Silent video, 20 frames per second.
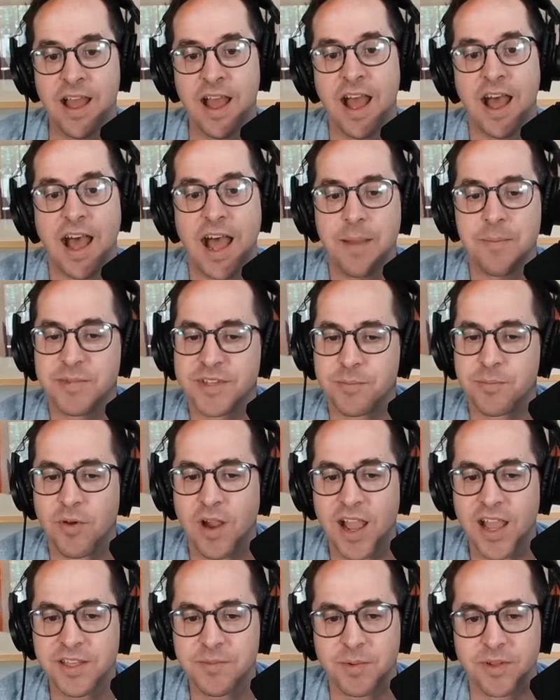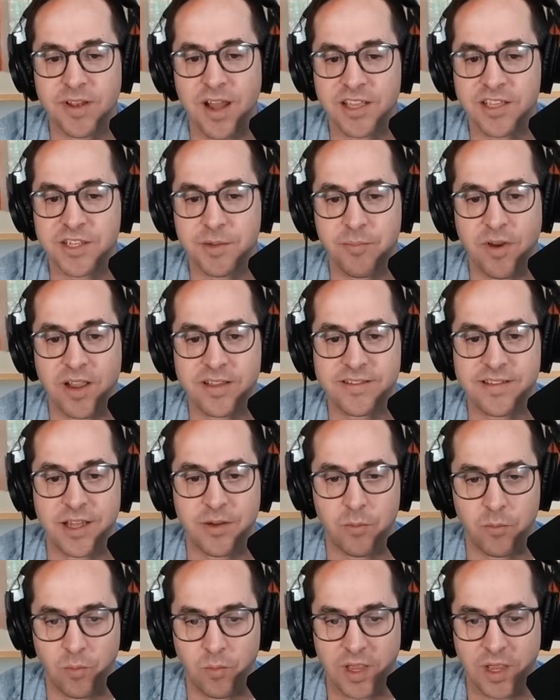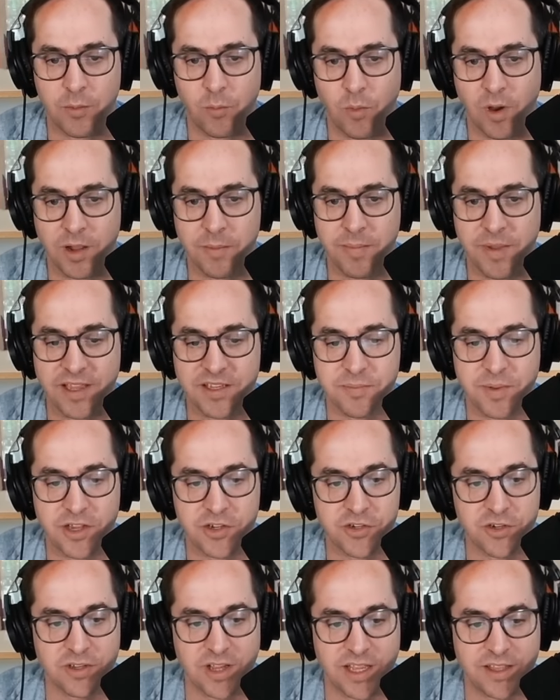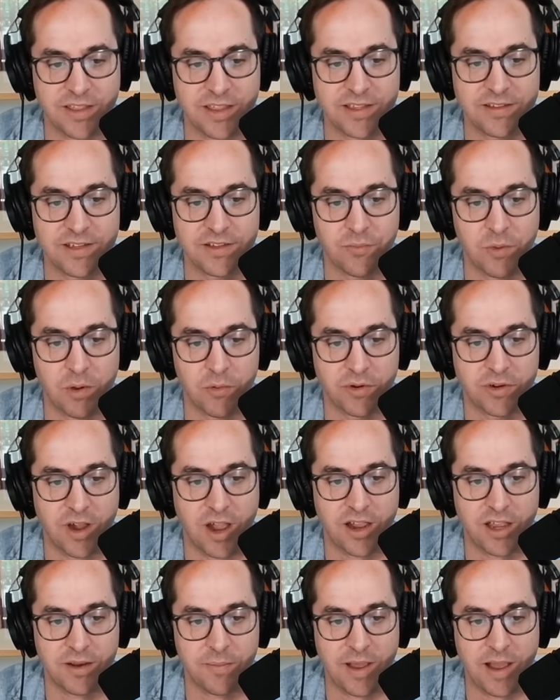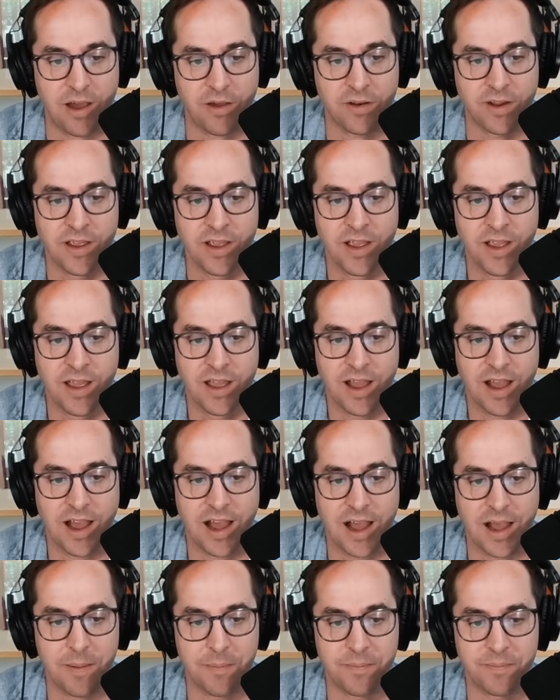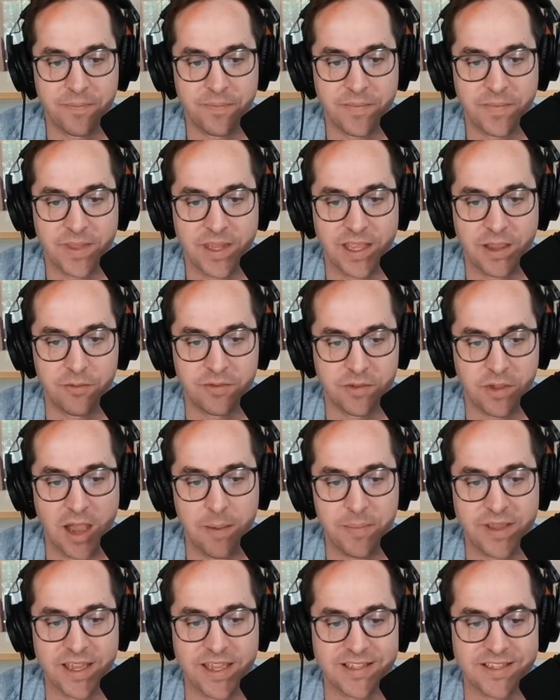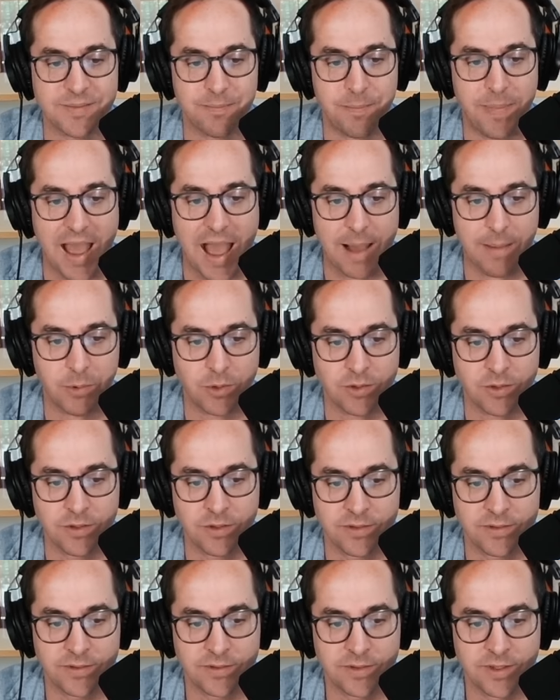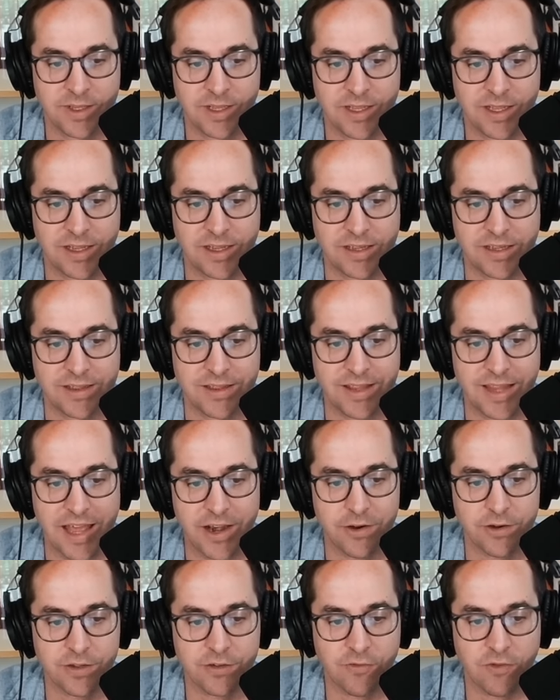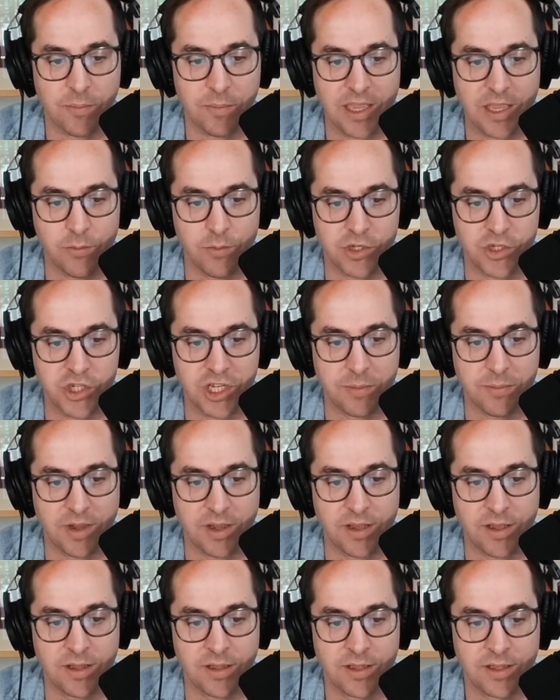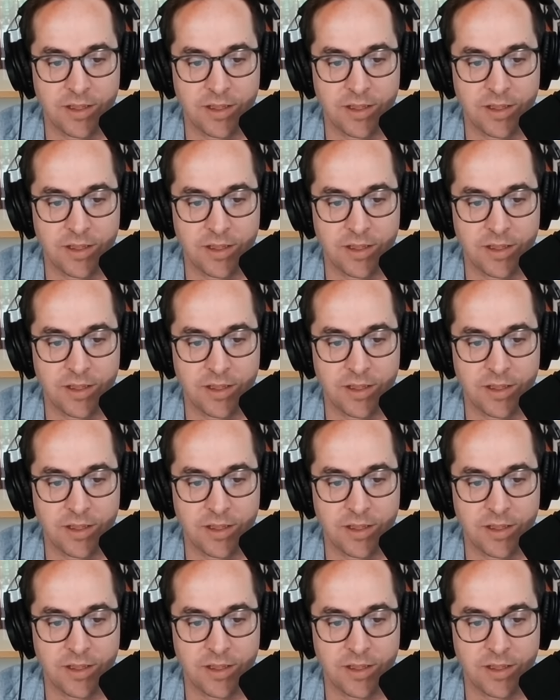I'm surprised, but not surprised that it won Best Picture. Like, this is what we're talking about. Um, it was up against Babel, Letters from Iwo Jima. Babel.